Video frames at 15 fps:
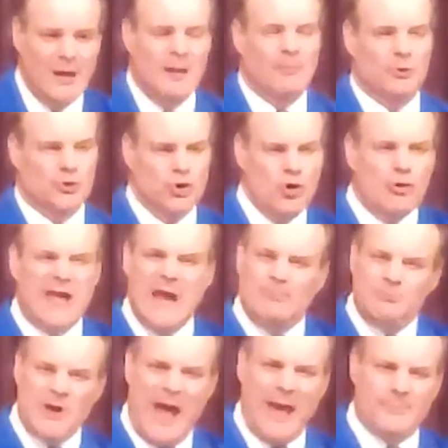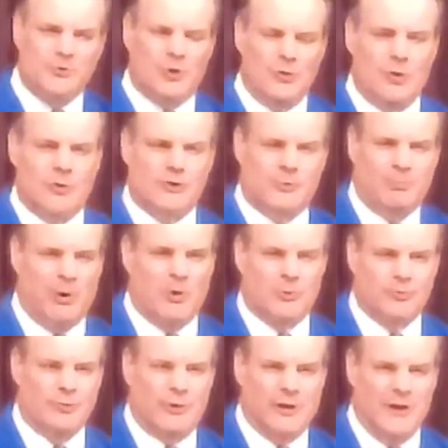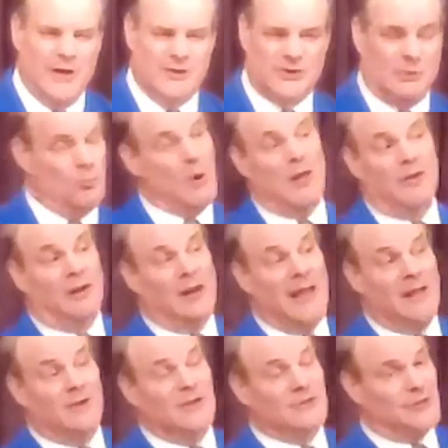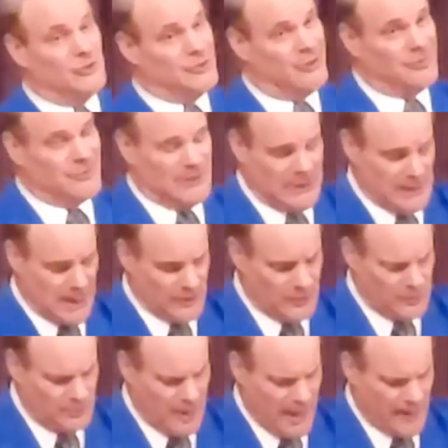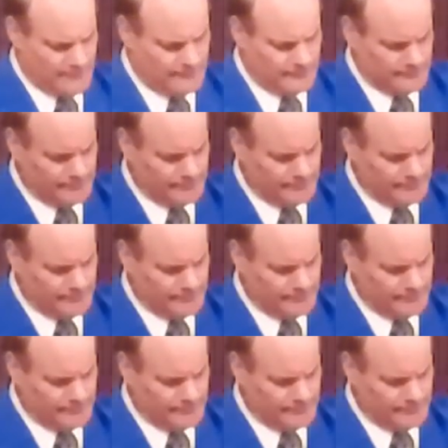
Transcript: But you keep tabs on your spiritual condition. Well, the Laodicean church did not do that.